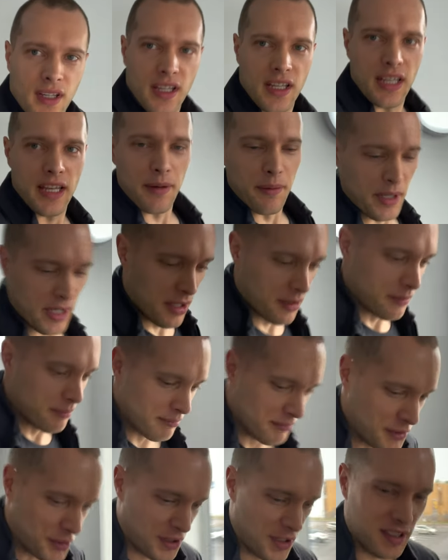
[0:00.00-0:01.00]
Here we go.
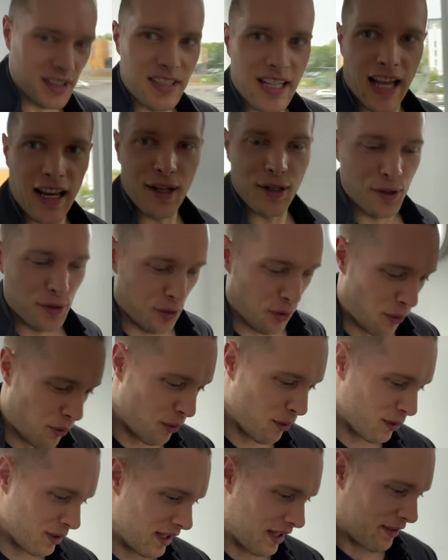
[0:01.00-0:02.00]
Just had a
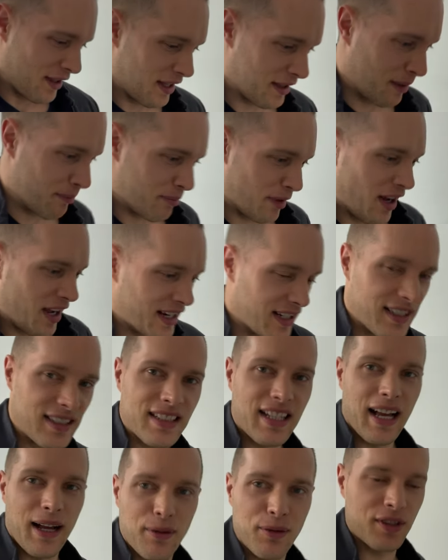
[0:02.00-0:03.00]
call that the
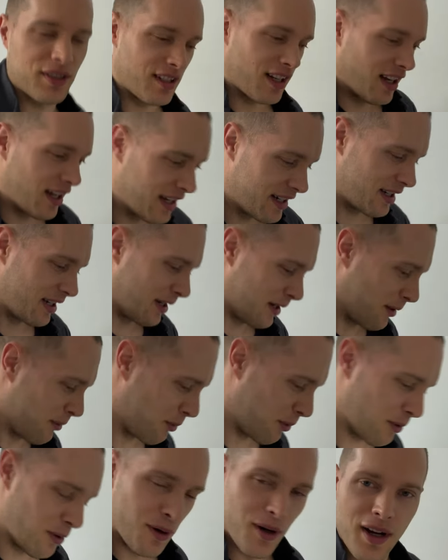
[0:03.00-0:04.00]
bike's outside.
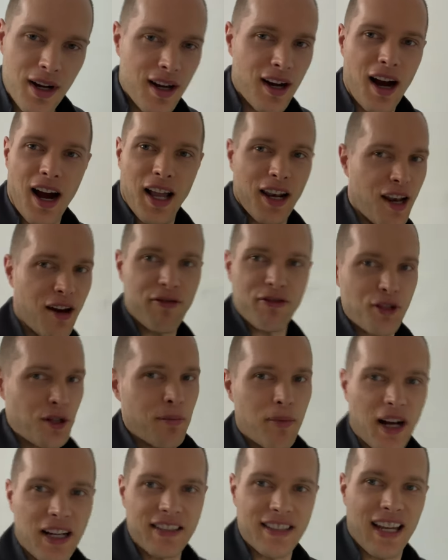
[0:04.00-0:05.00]
I love new
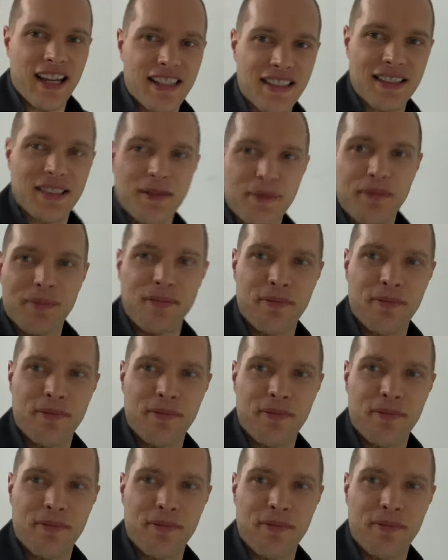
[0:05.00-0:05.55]
bike days.